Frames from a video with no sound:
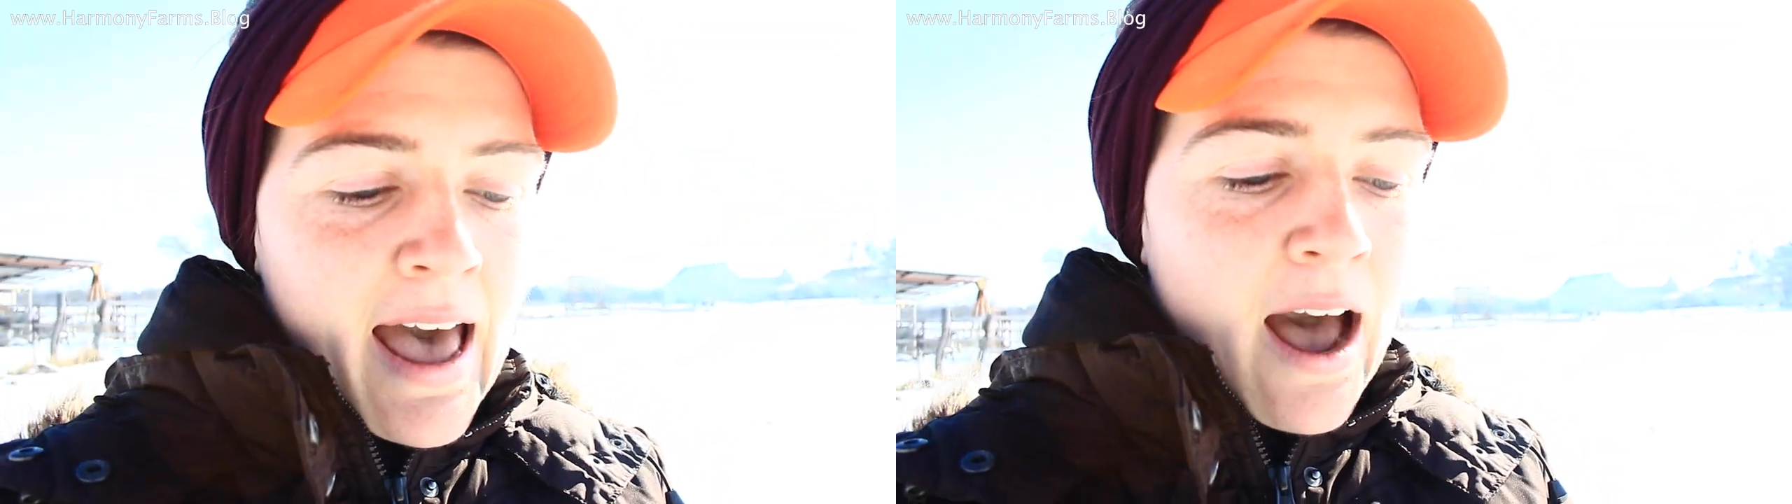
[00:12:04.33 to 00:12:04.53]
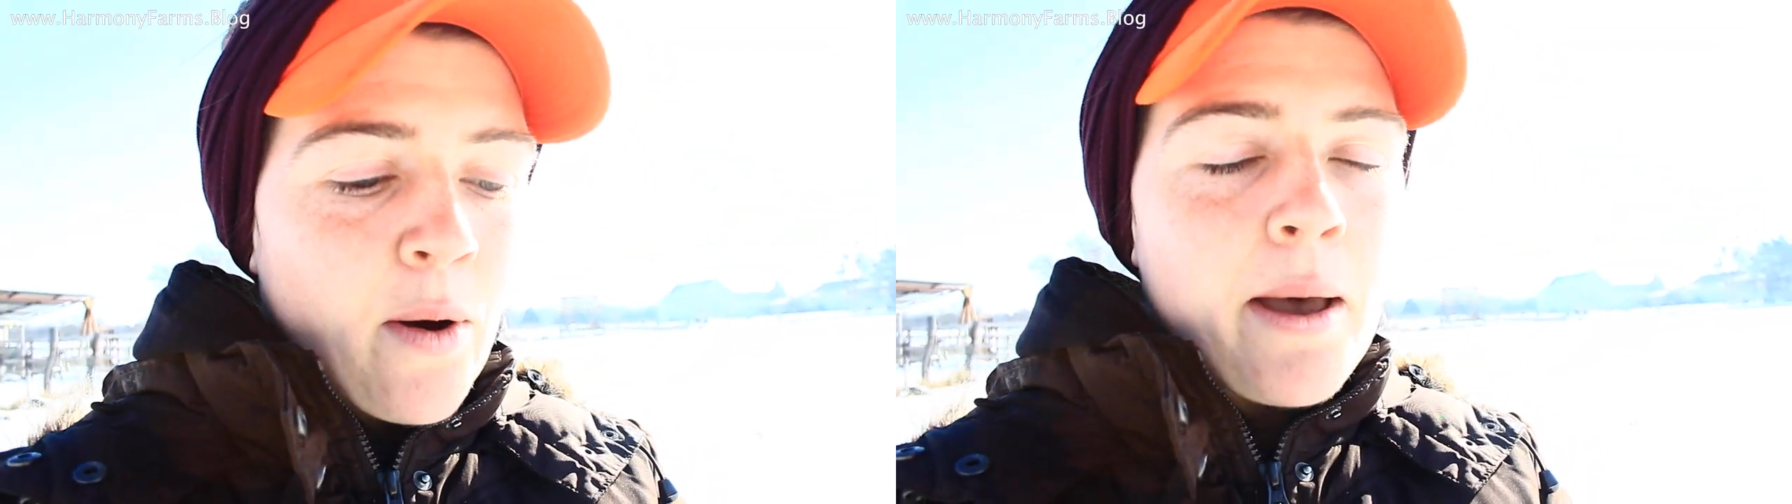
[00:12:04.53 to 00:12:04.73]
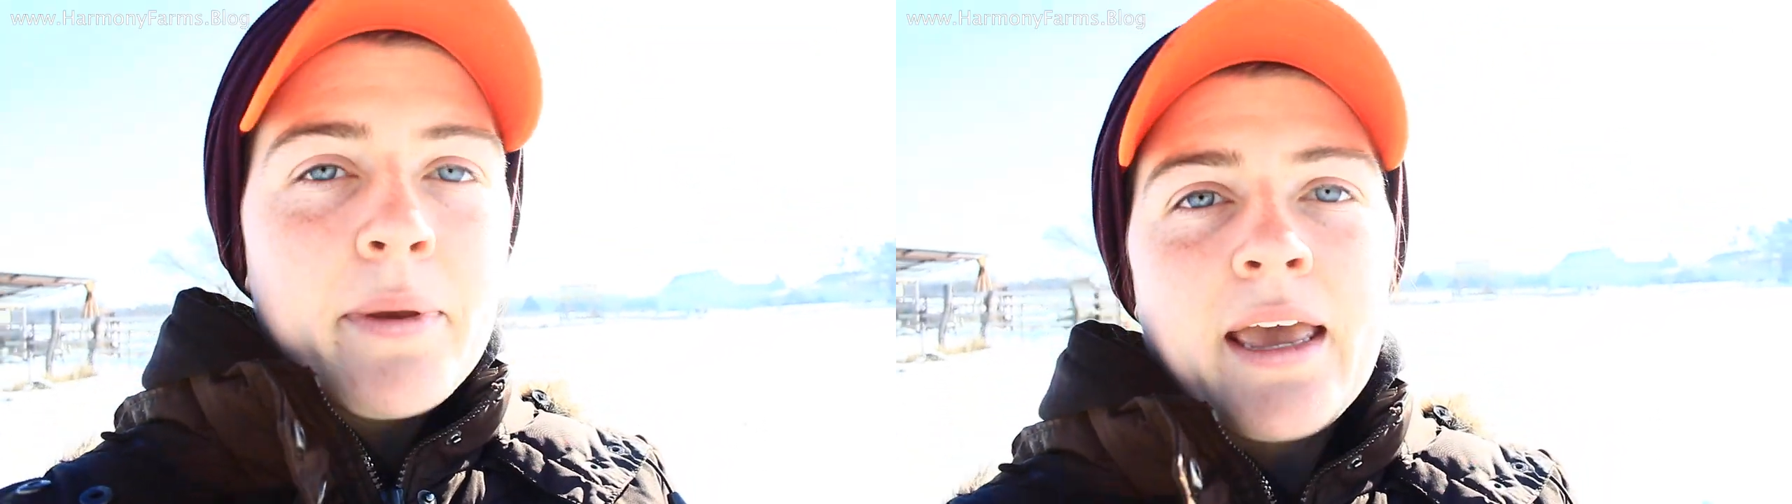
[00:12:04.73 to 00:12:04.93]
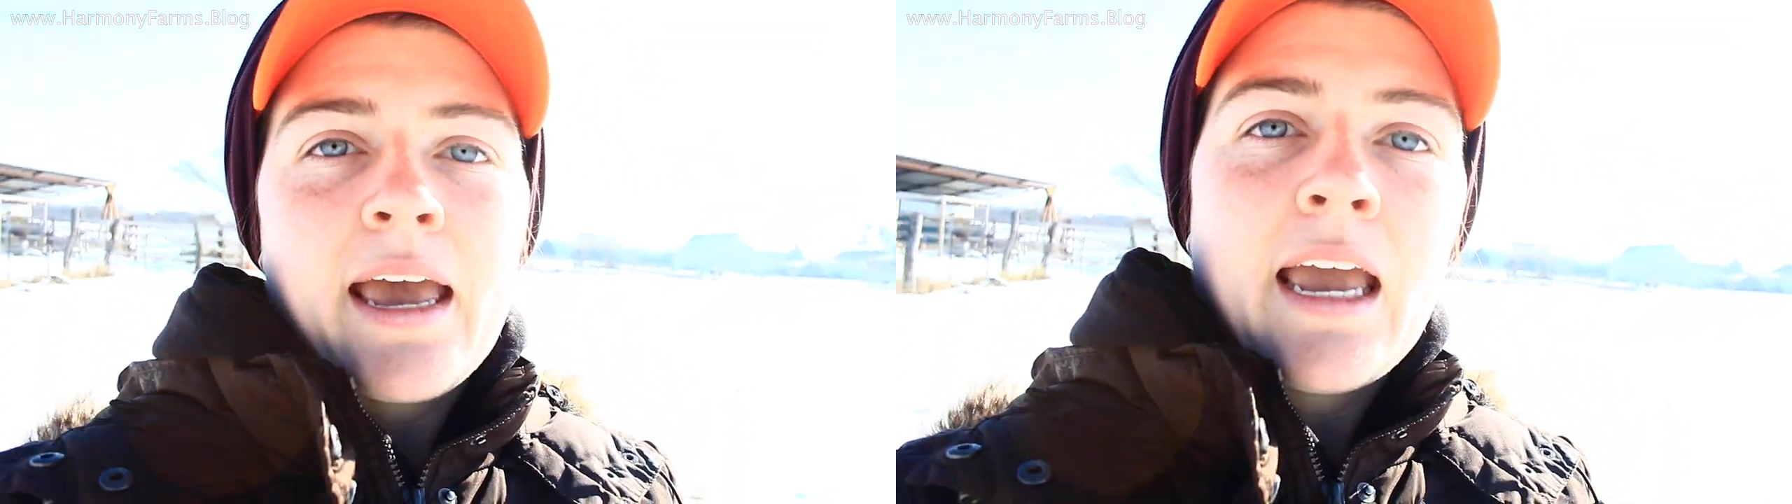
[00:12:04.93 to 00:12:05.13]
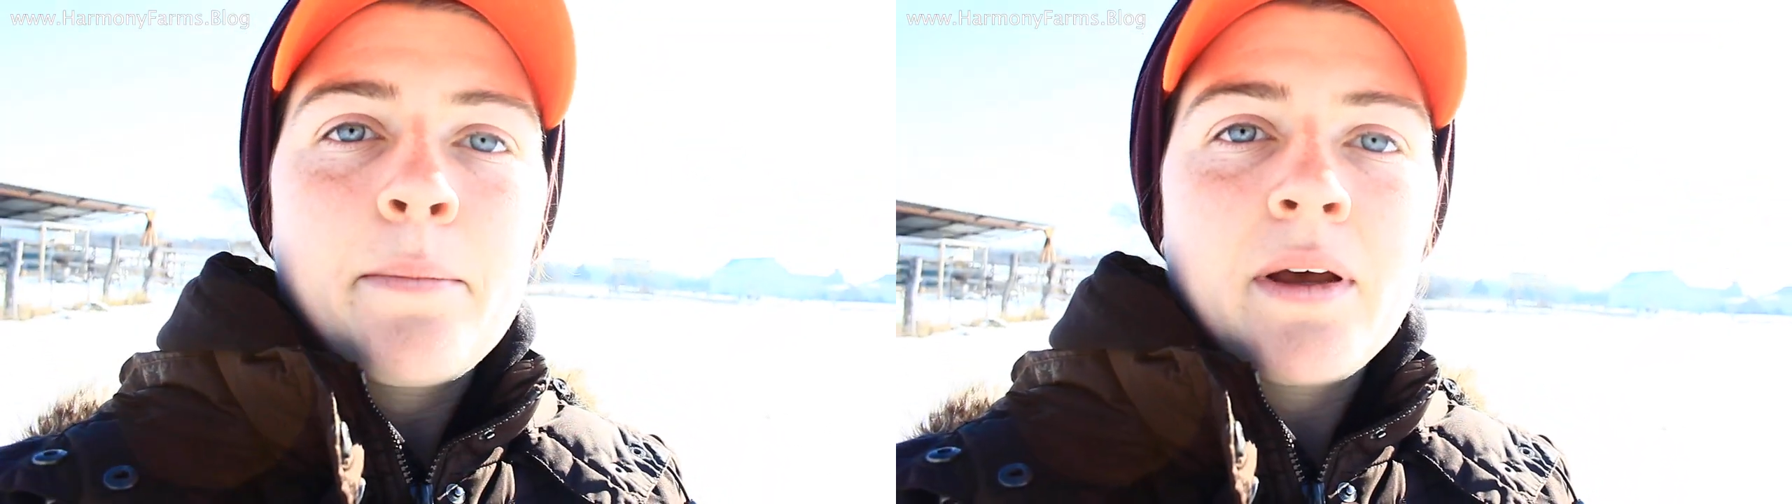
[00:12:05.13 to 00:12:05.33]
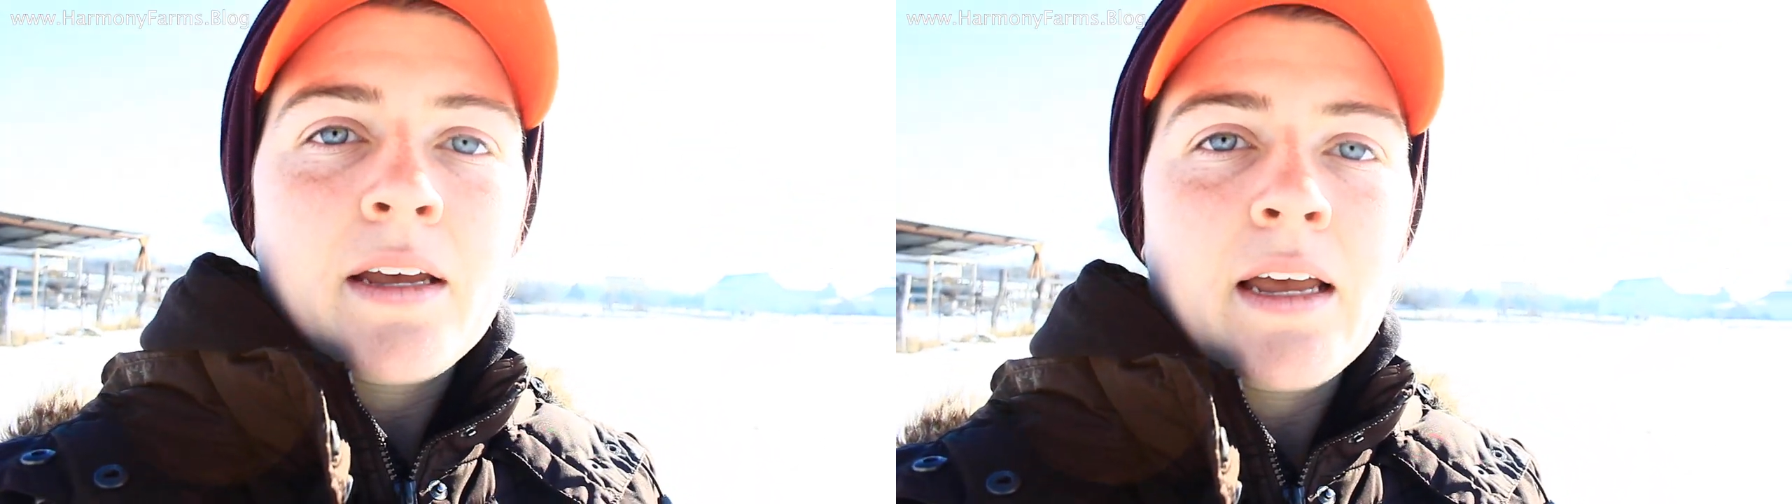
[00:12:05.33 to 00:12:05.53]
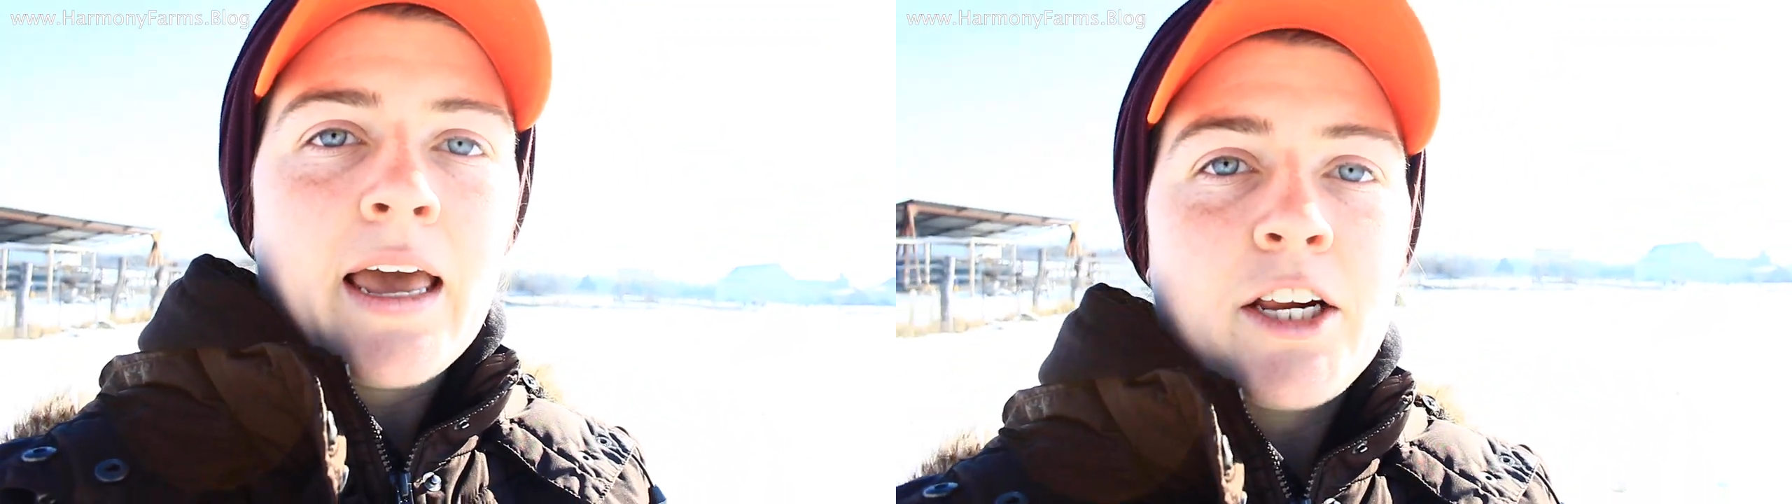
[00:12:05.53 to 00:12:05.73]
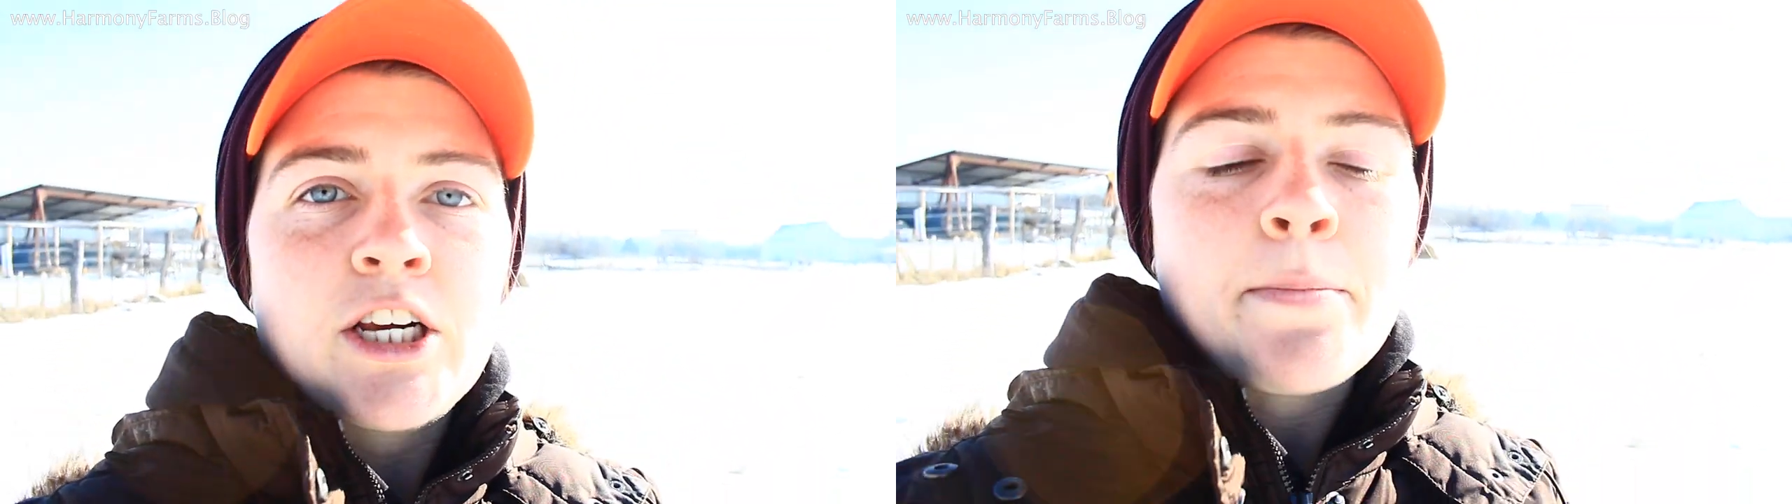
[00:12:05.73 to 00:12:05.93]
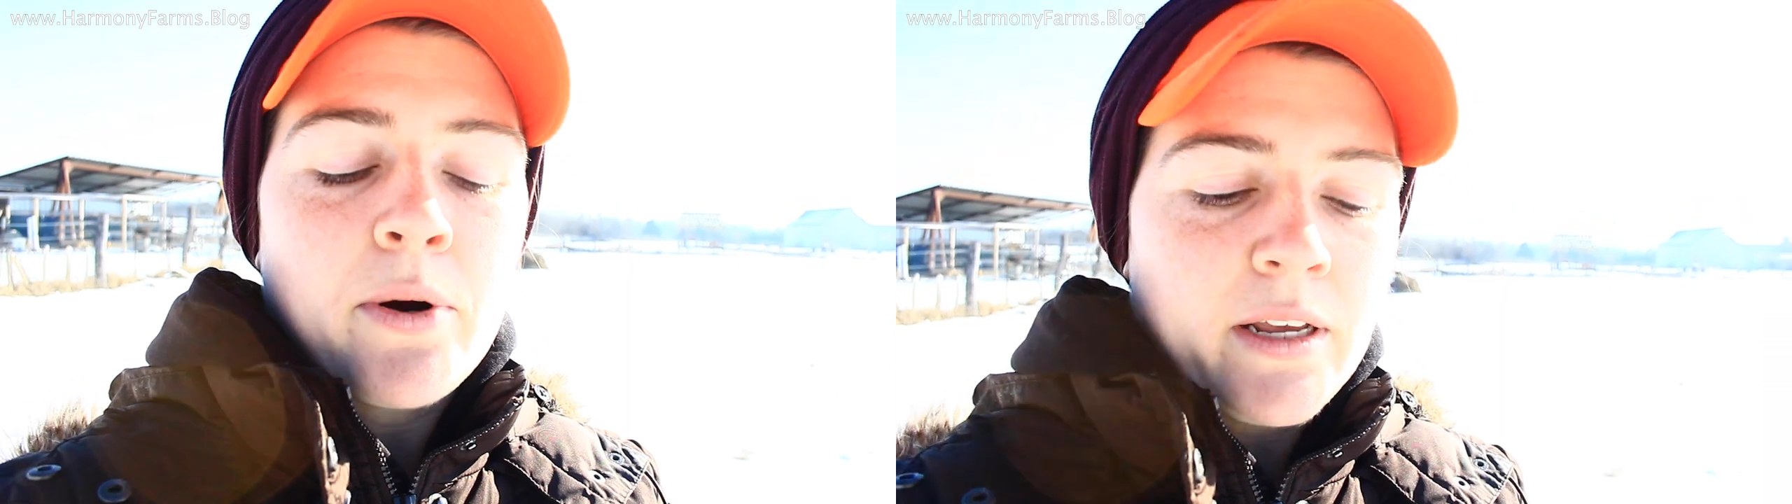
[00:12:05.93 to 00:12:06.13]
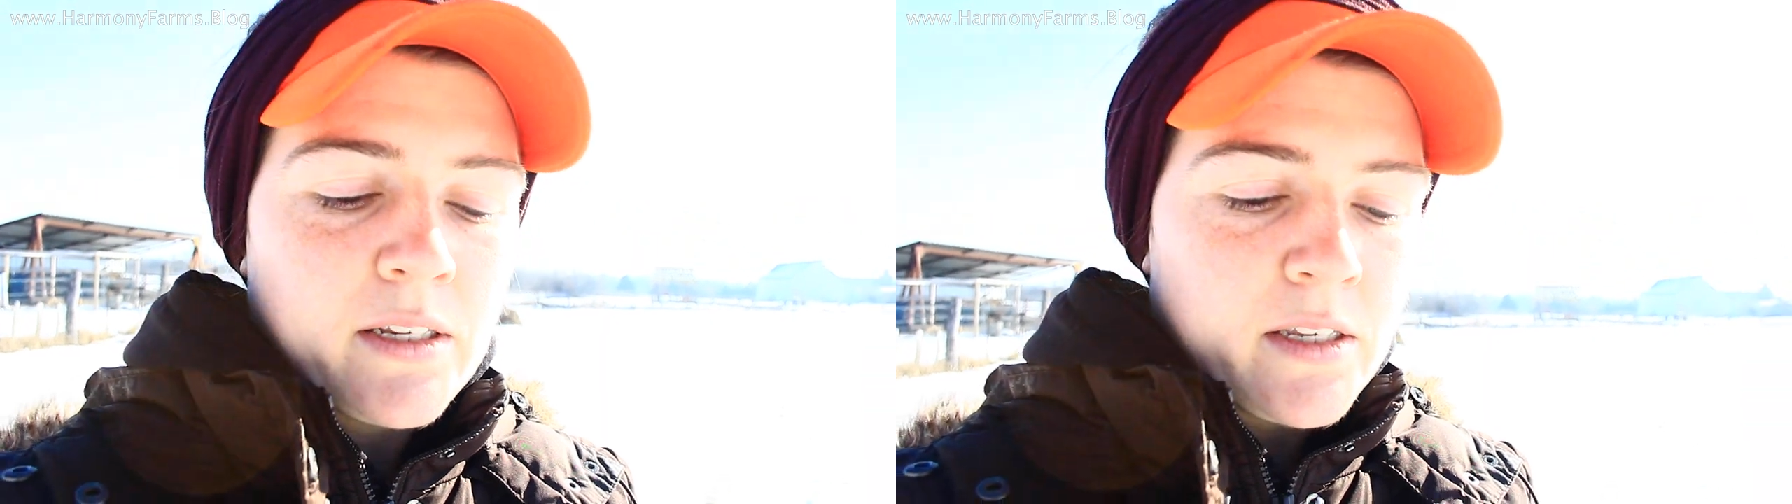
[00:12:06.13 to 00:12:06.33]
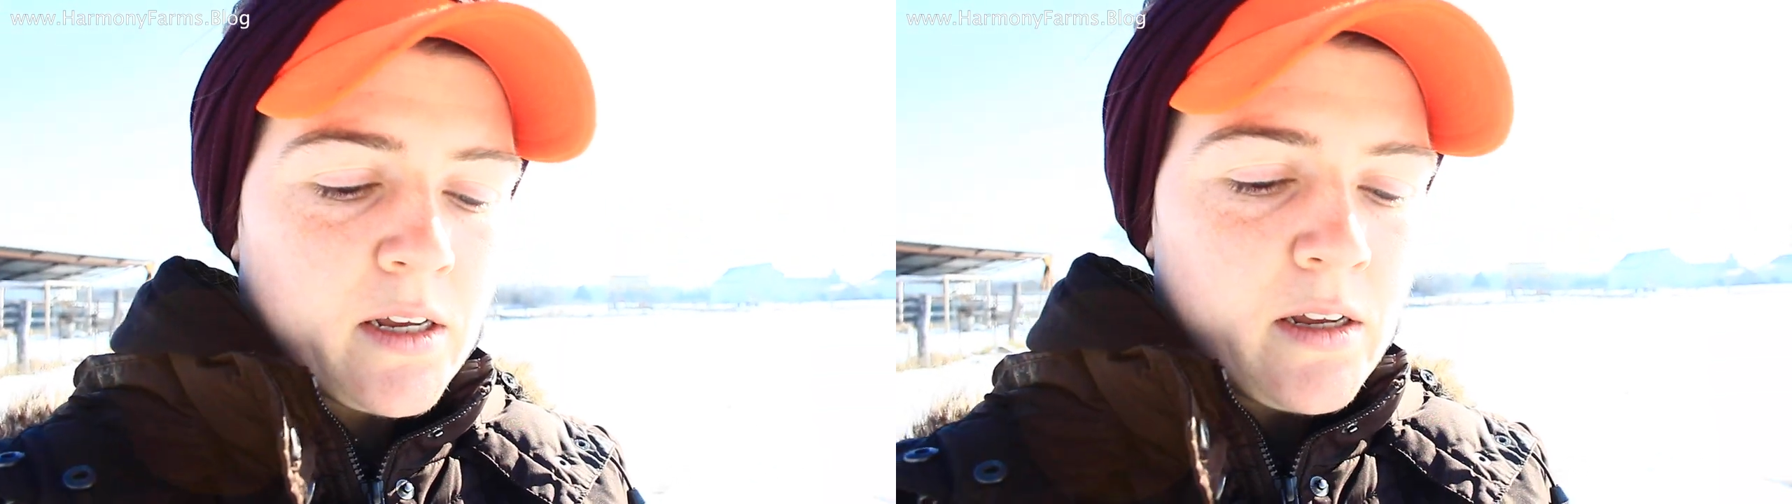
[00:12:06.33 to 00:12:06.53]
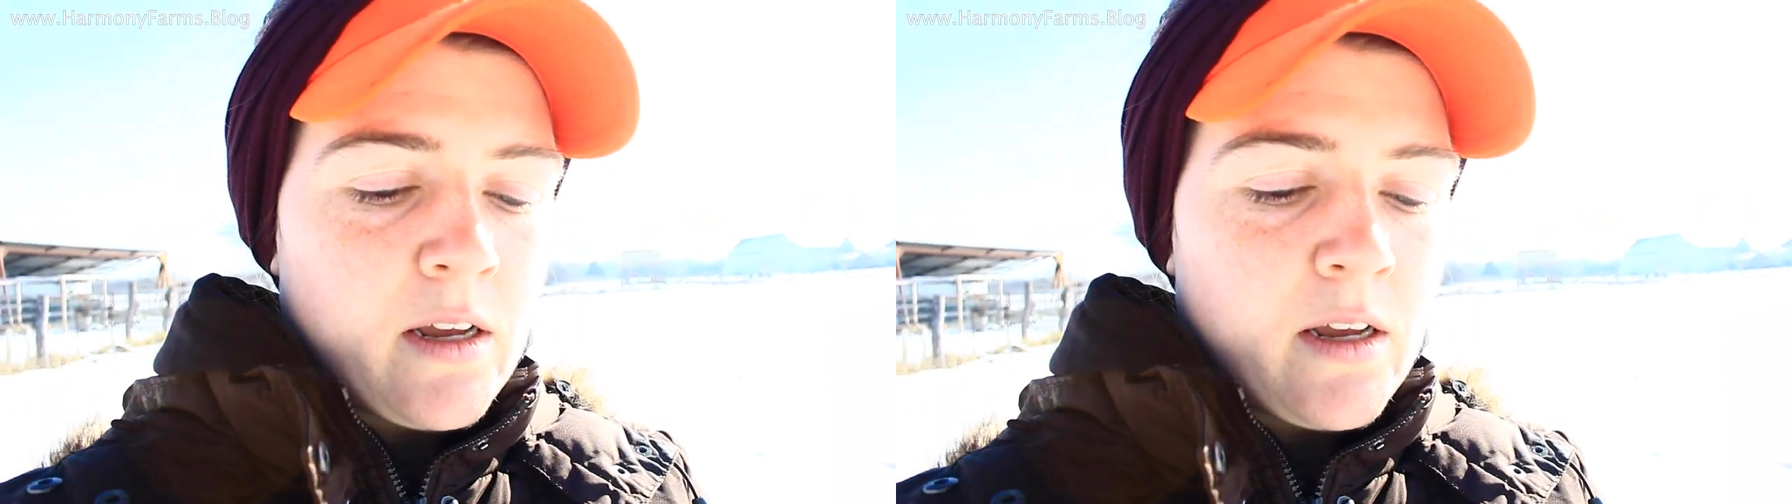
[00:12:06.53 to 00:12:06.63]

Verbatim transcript: how I became a shepherdess,